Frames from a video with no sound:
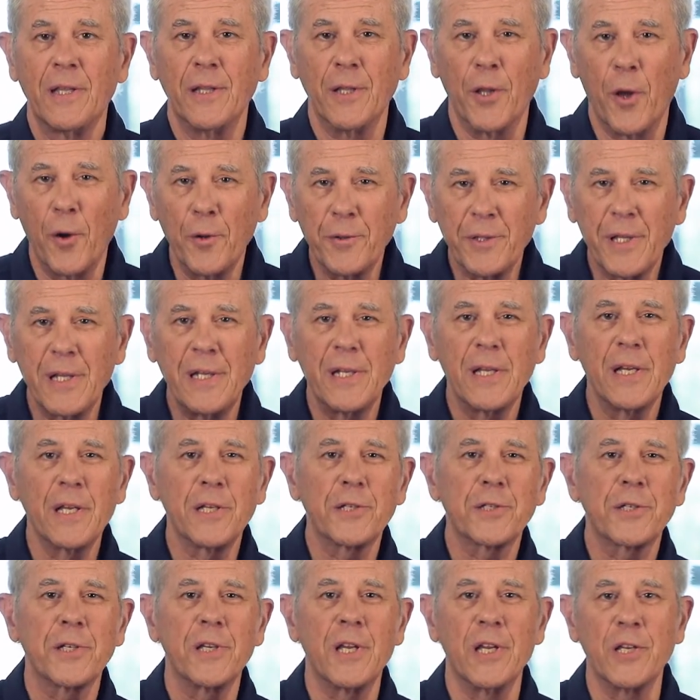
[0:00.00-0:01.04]

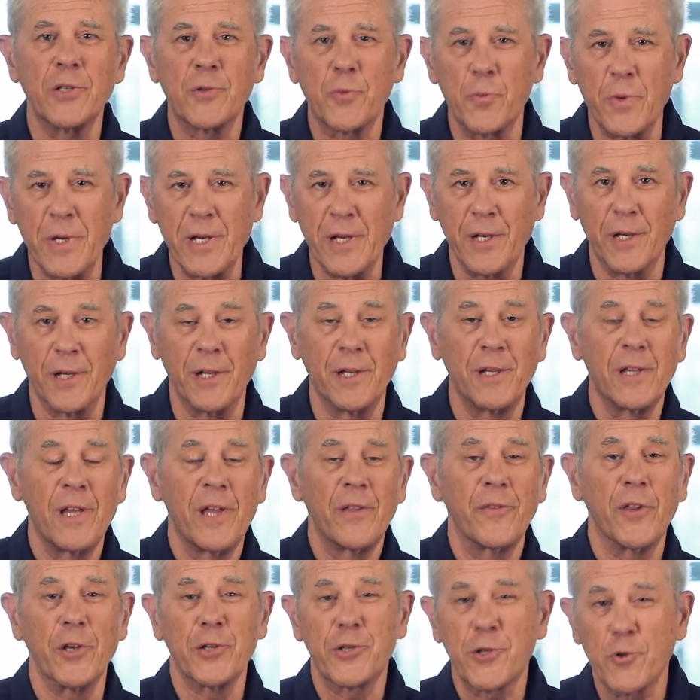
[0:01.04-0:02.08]
Loneliness is real.
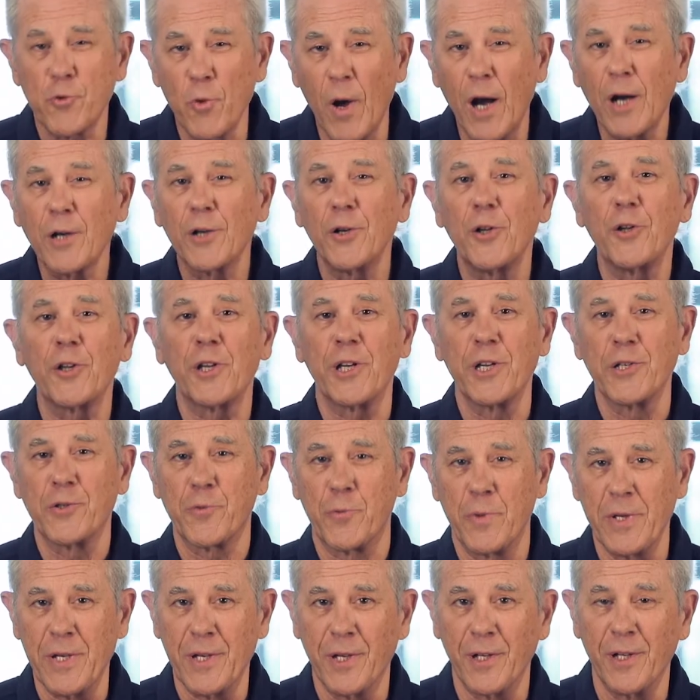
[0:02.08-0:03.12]
The struggle
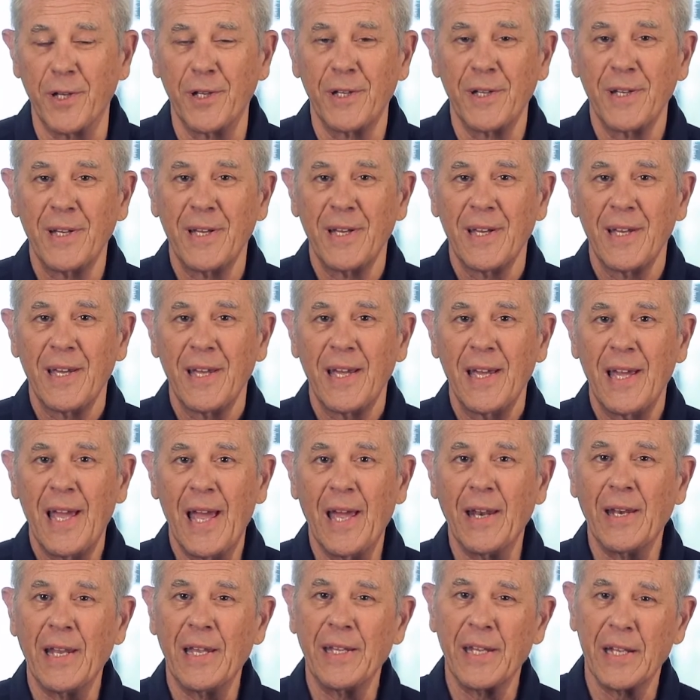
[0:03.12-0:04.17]
is real.
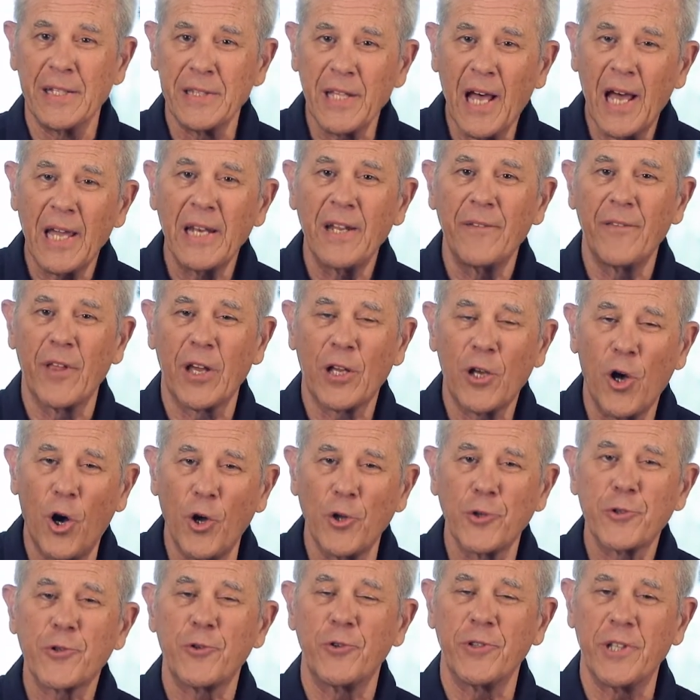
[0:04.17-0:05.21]
And in the light of the
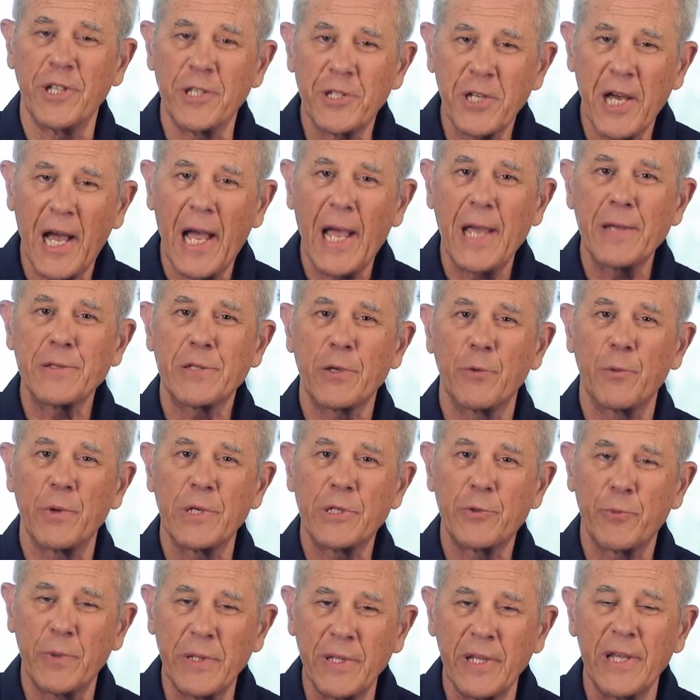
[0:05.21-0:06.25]
culture and the times in
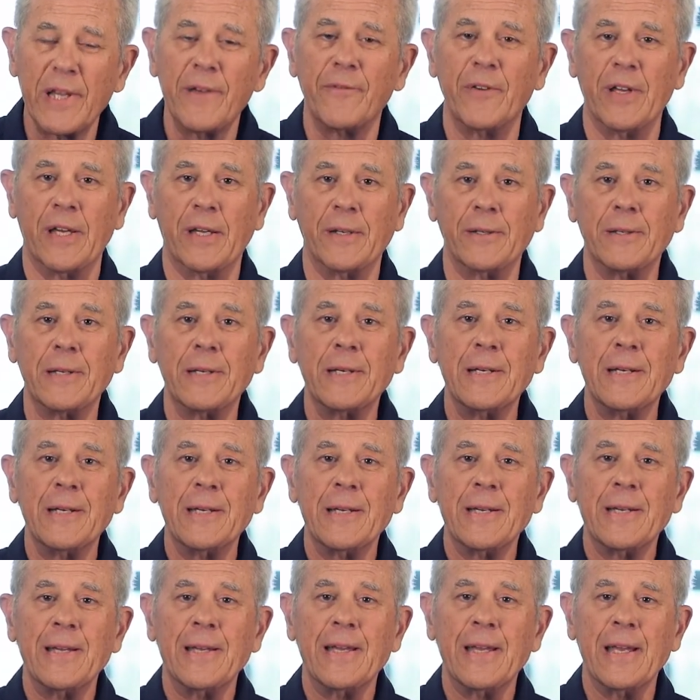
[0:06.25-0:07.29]
which we live in,
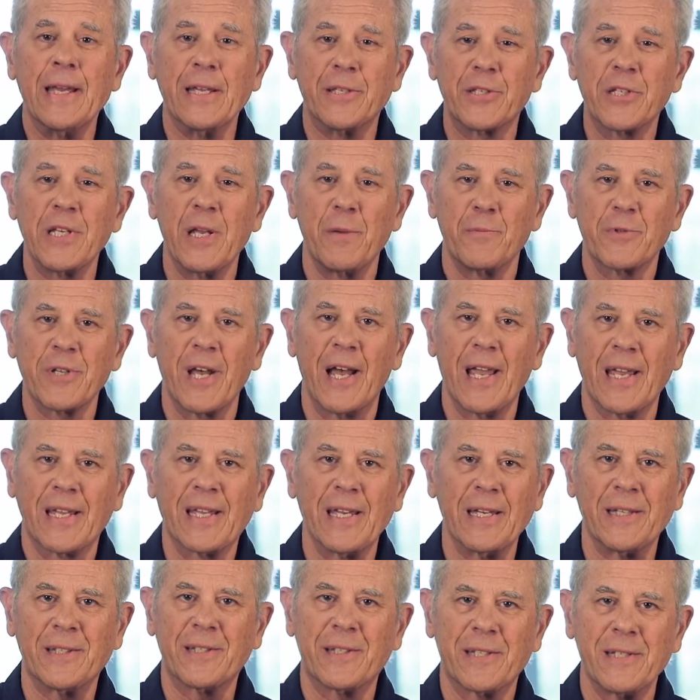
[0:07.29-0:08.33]
it seems
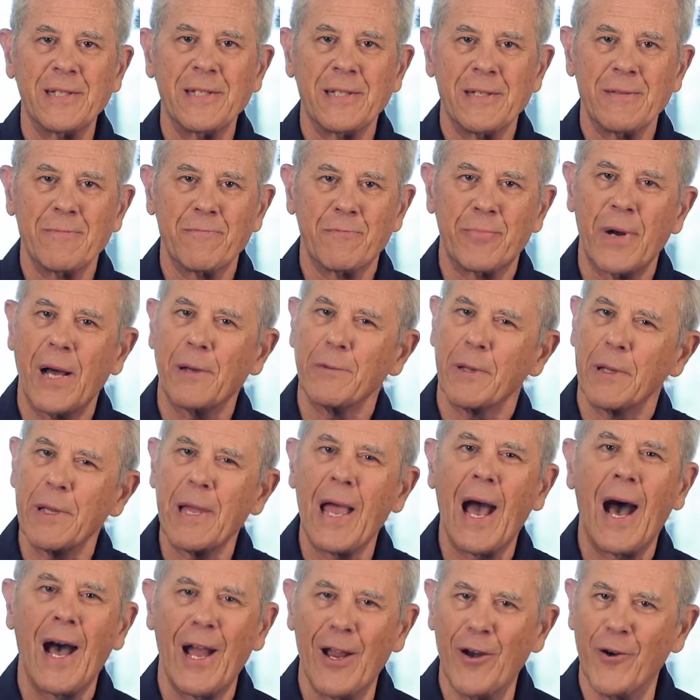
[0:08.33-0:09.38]
like it's
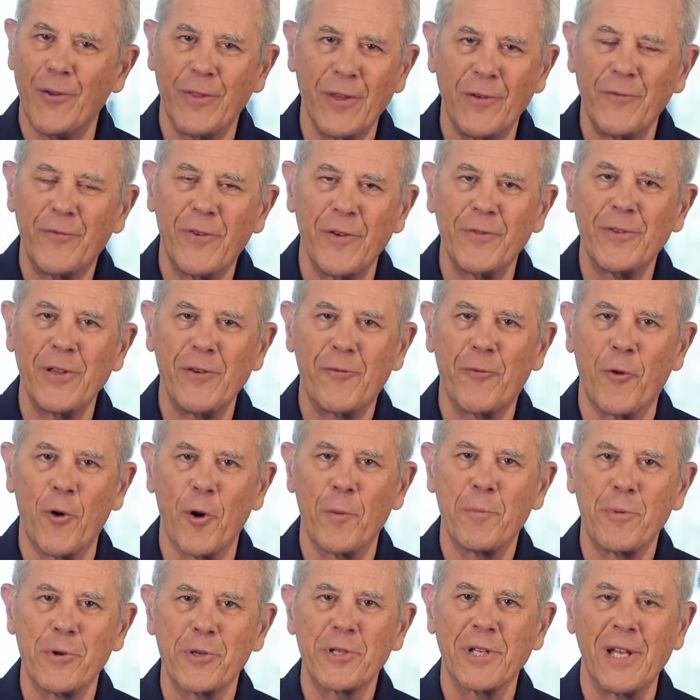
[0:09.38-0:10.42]
probably higher than
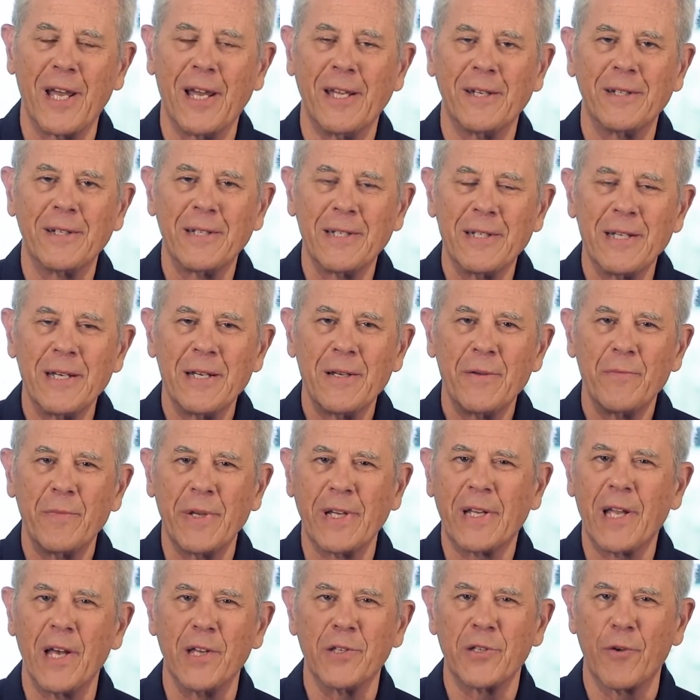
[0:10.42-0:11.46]
54%
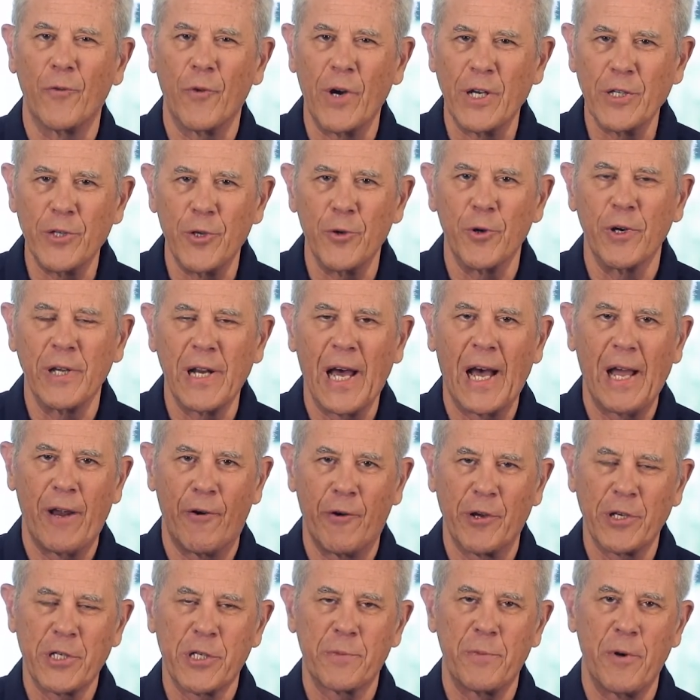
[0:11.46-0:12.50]
because of what you and I
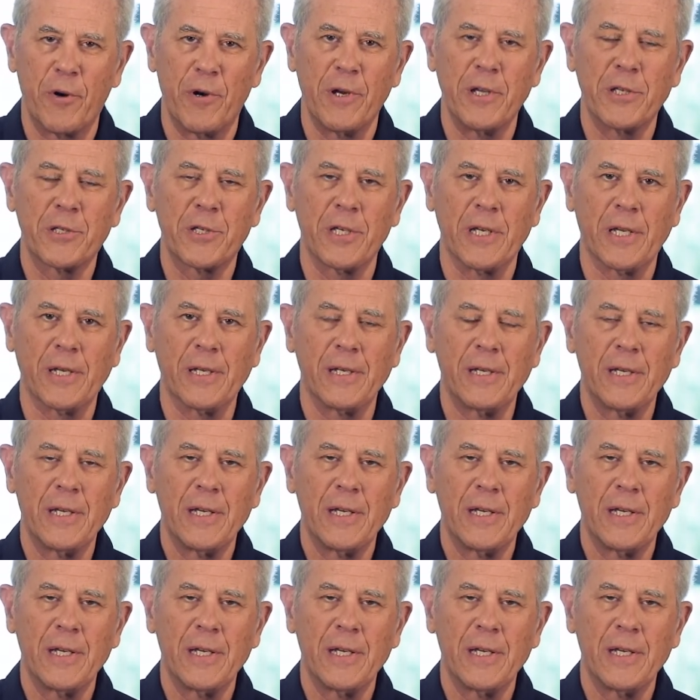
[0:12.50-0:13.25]
are experiencing.